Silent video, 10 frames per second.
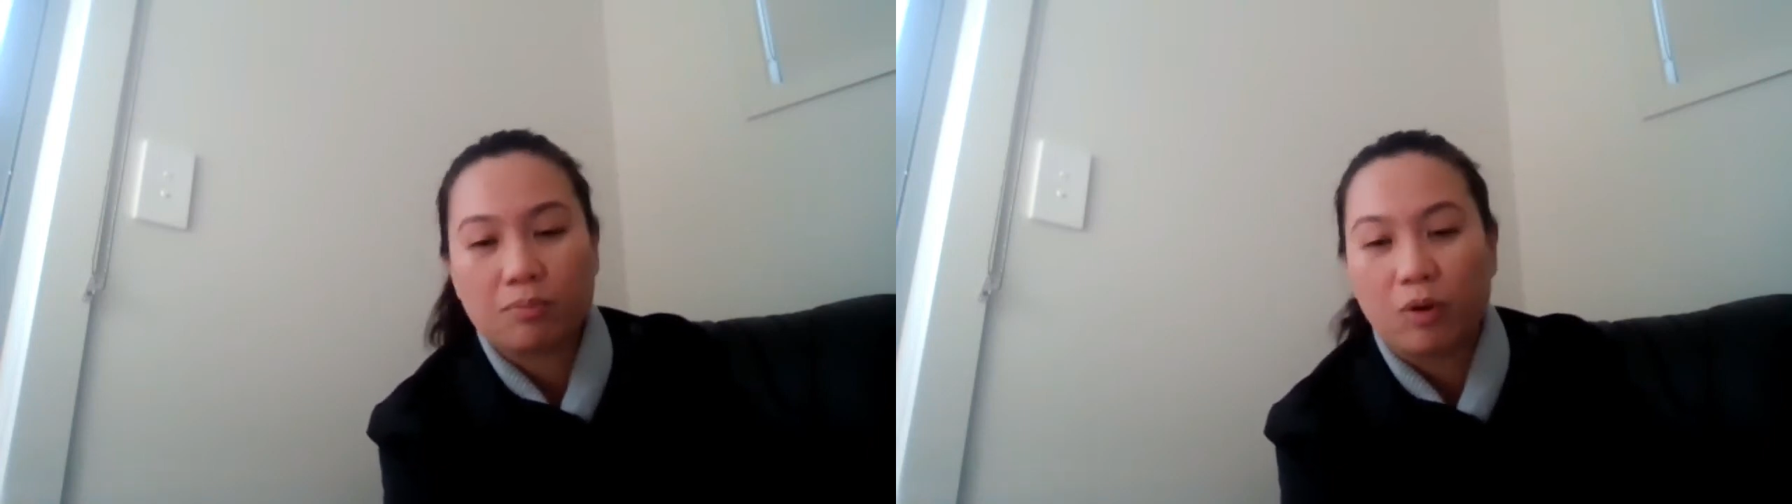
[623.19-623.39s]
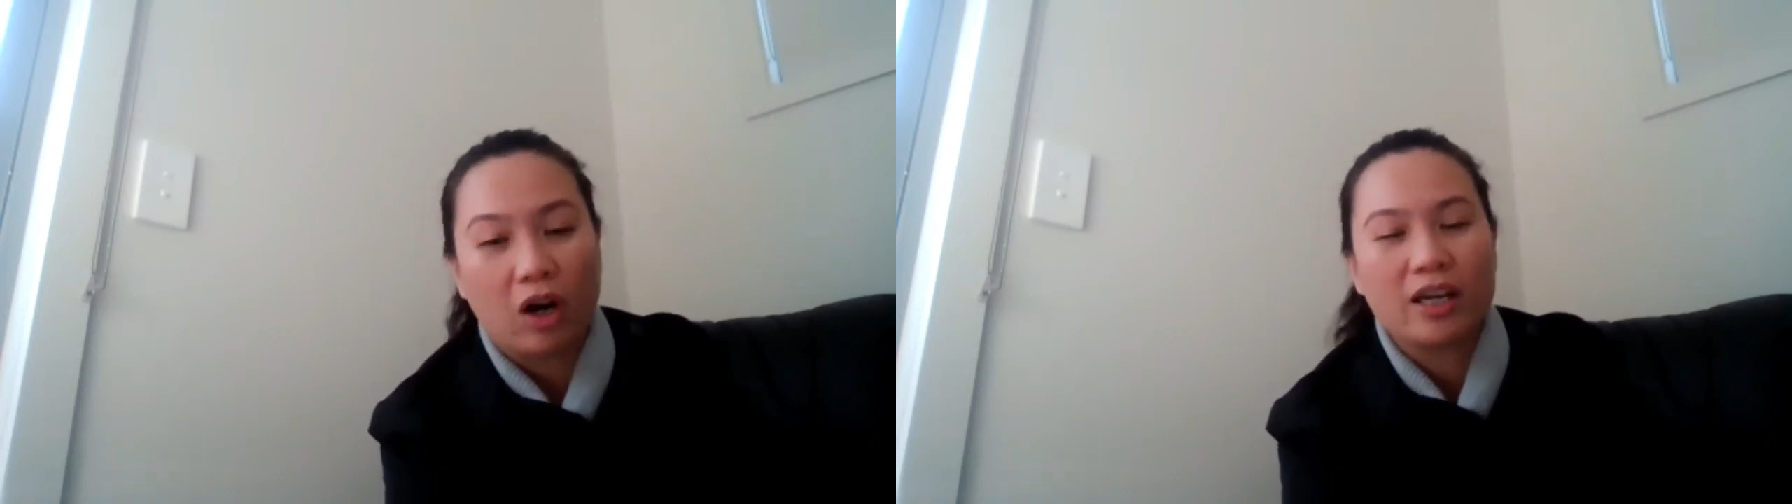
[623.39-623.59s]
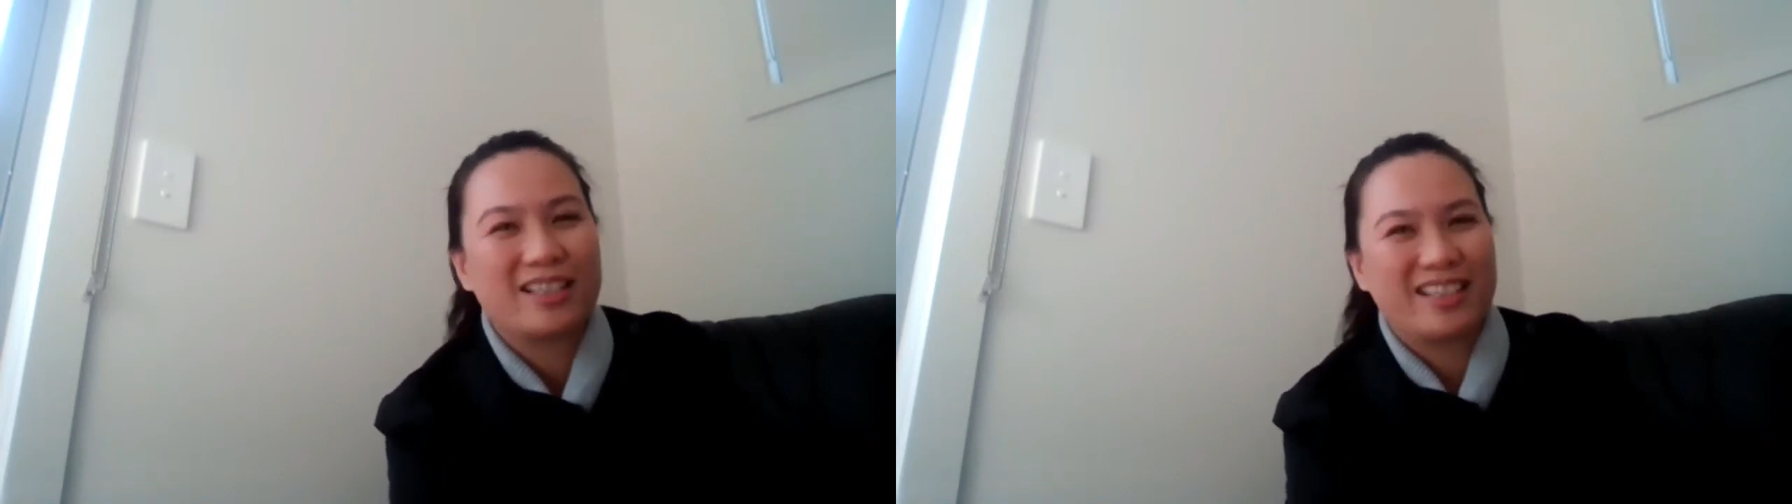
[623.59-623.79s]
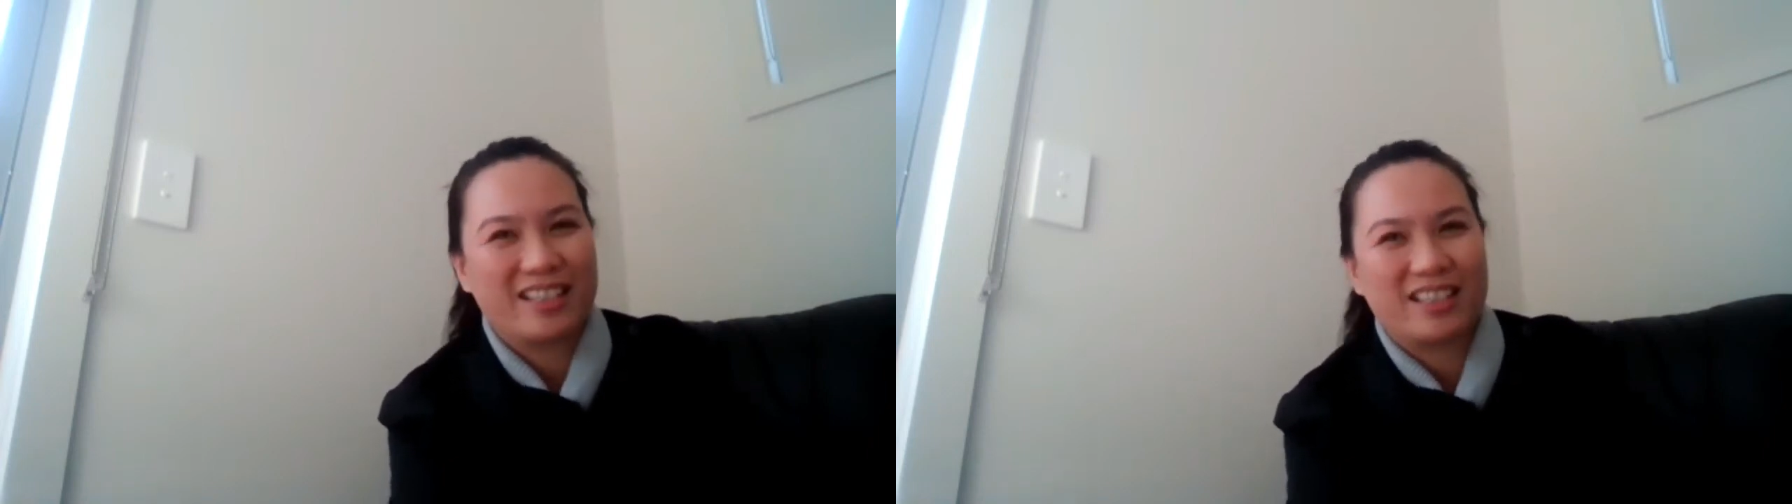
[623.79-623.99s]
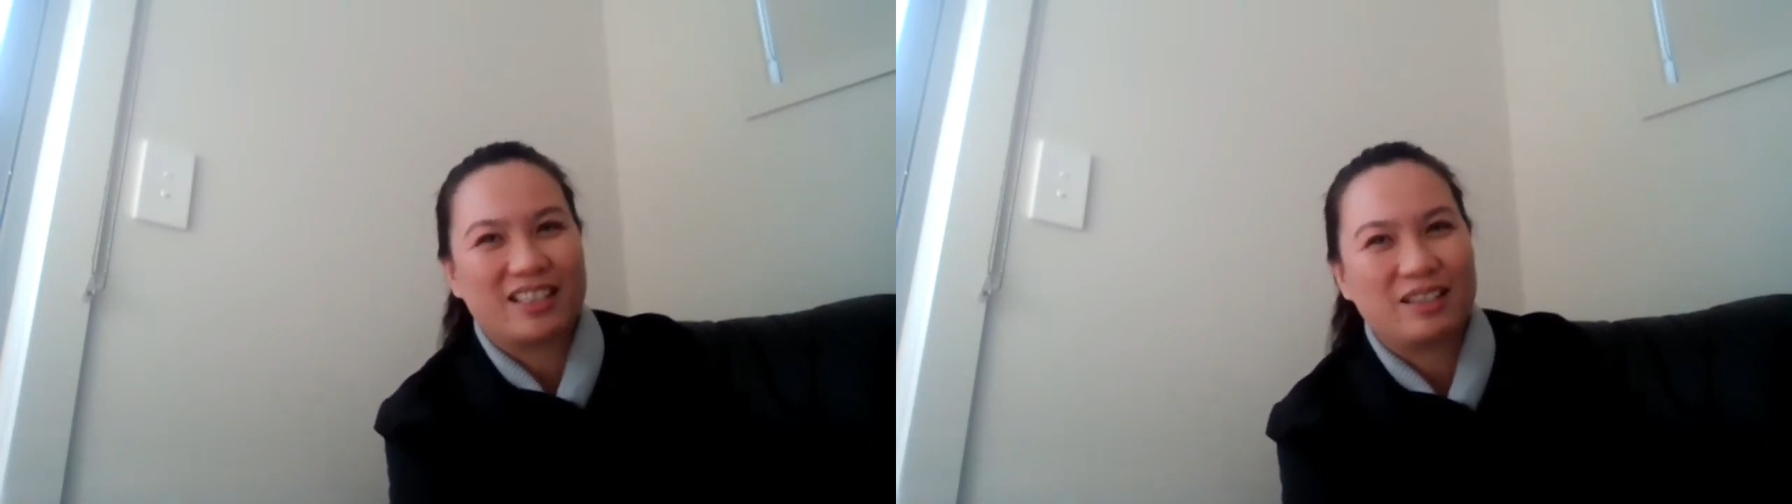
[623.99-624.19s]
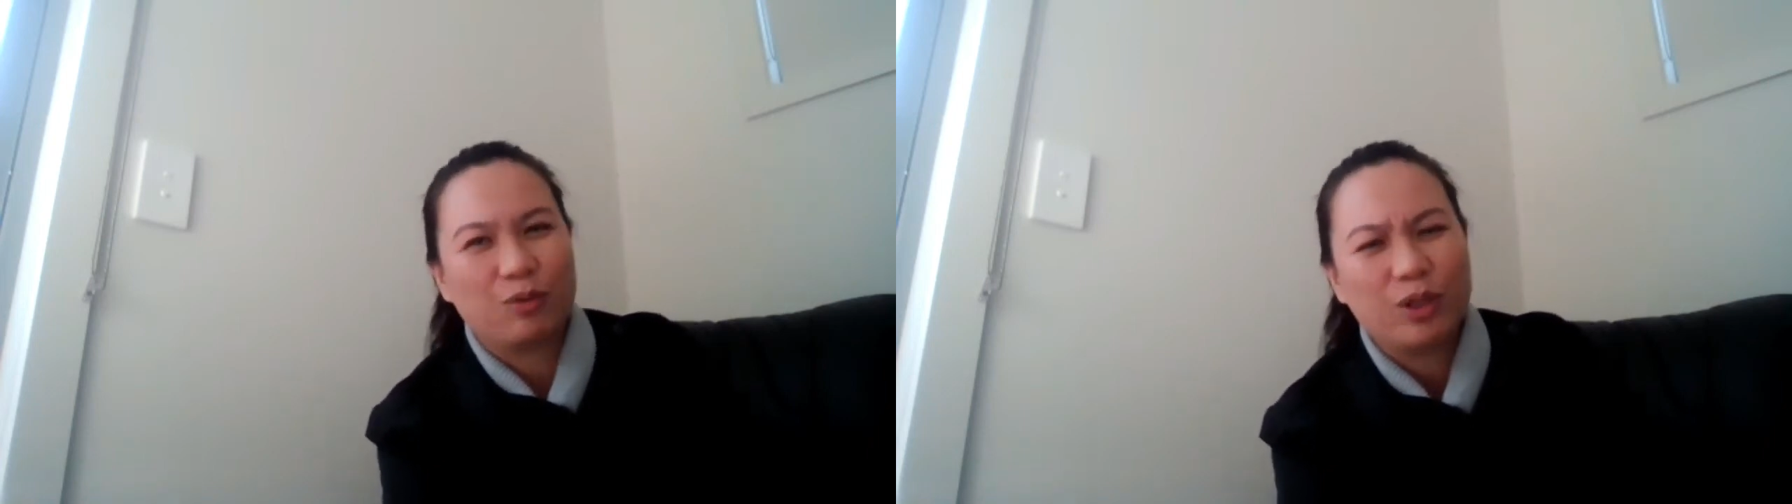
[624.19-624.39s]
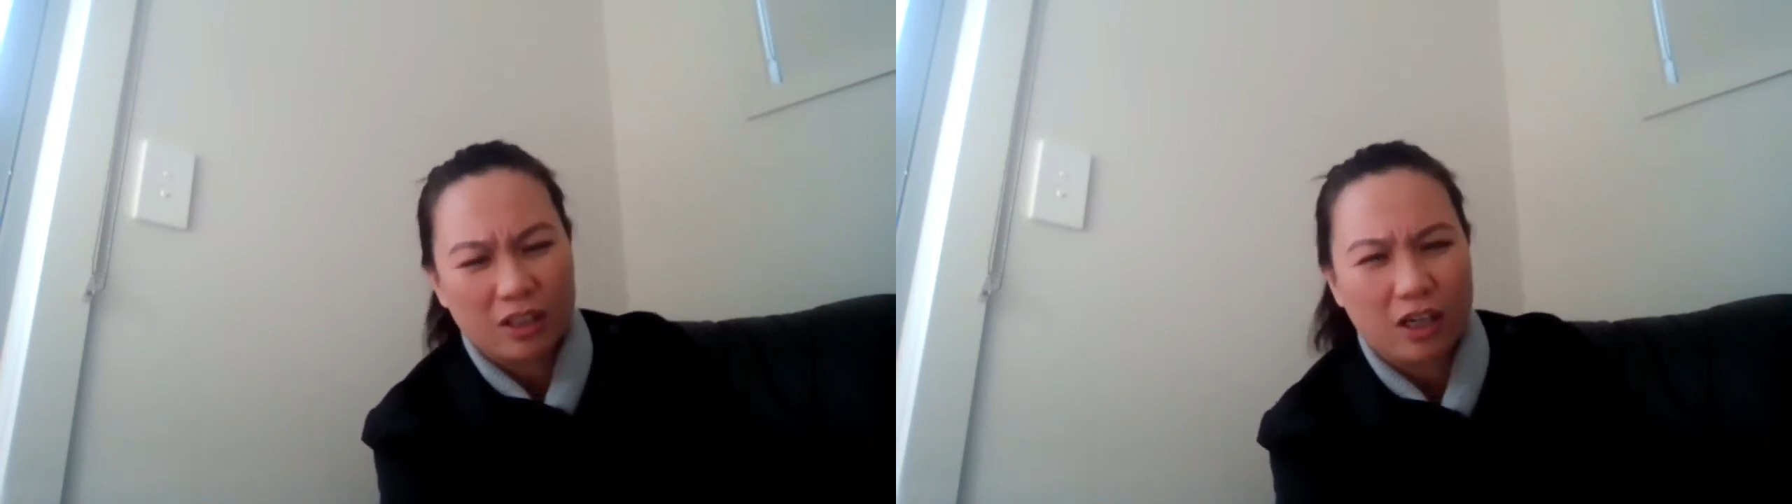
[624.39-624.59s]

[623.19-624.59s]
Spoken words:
process when it